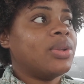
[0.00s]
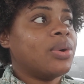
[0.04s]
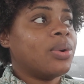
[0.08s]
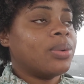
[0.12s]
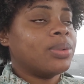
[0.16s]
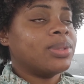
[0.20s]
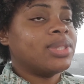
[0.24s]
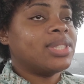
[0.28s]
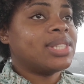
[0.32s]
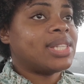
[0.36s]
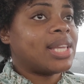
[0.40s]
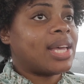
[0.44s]

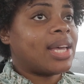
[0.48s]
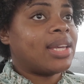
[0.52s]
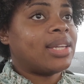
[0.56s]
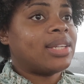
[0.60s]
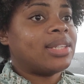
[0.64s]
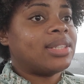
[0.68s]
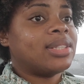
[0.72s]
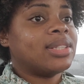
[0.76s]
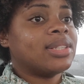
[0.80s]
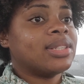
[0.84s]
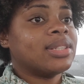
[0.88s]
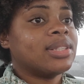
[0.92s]

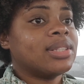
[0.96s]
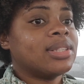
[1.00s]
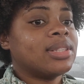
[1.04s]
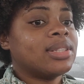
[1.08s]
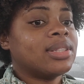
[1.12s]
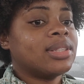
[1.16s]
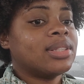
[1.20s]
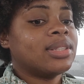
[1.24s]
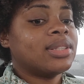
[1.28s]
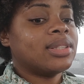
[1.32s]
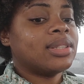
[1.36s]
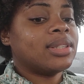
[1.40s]
outside
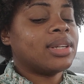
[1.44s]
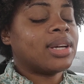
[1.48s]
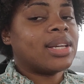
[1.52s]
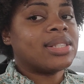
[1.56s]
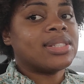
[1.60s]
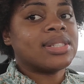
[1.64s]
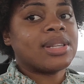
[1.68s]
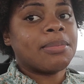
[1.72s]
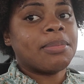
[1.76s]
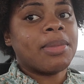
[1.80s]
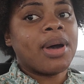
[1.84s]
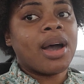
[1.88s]

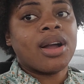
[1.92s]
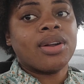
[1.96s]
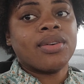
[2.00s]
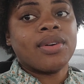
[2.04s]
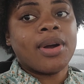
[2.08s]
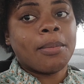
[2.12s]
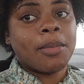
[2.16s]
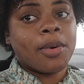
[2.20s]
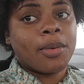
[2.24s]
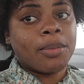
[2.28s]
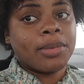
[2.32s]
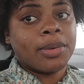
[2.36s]
as I'm now
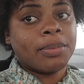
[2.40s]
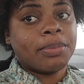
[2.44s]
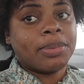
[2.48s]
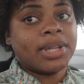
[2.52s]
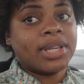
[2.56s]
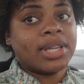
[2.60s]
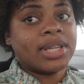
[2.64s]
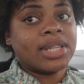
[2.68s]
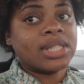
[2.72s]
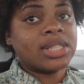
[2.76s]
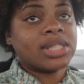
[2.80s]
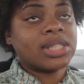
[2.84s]
ram up the
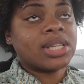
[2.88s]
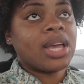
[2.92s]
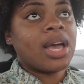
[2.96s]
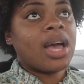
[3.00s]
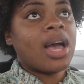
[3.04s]
place.